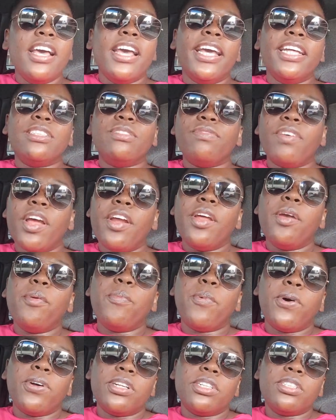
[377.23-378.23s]
It's very
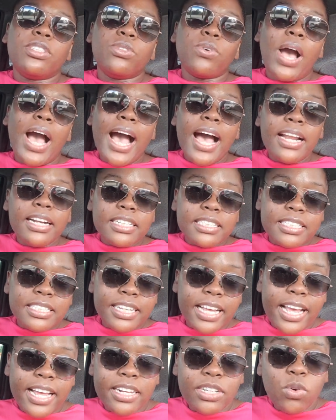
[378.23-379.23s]
important to
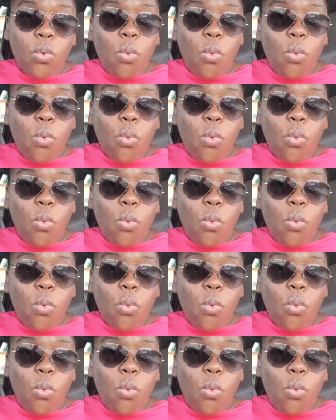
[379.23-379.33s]
understand